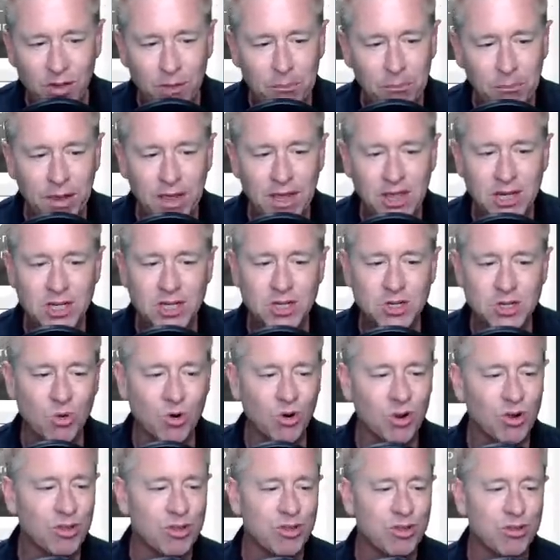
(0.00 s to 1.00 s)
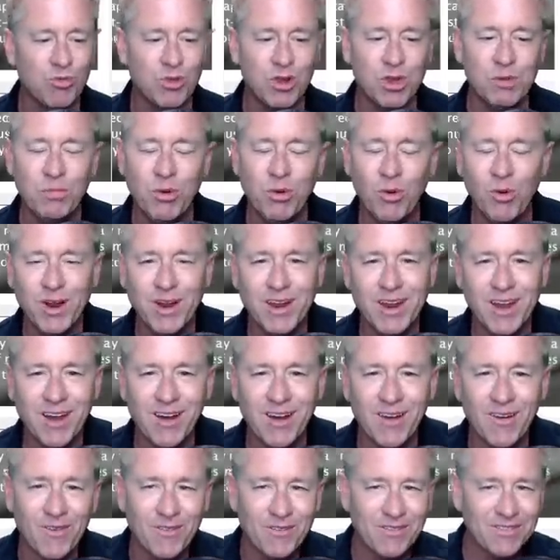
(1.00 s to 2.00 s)
the Big Short three point
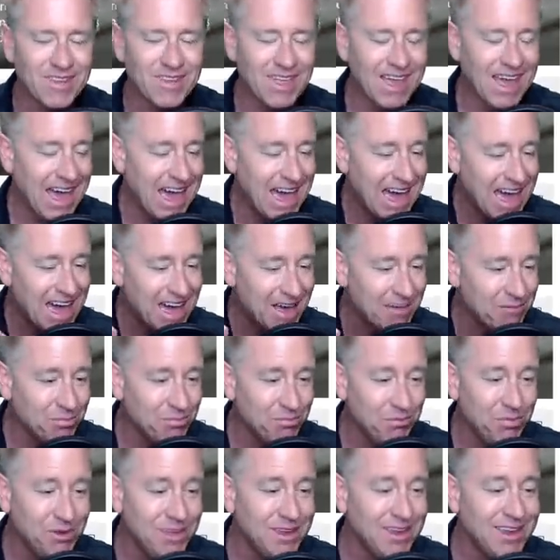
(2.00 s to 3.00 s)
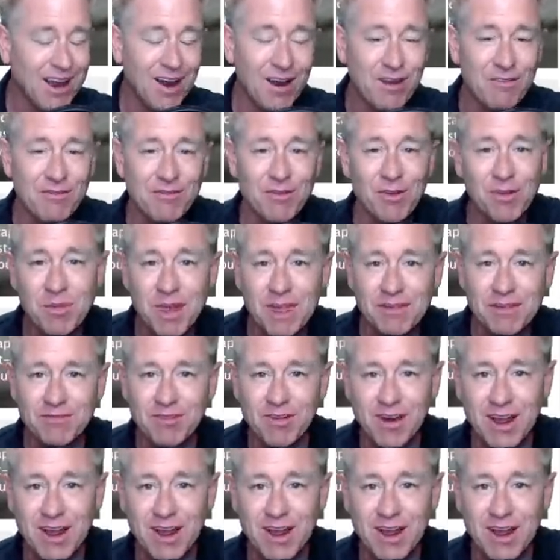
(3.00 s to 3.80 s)
oh, ah, be careful, my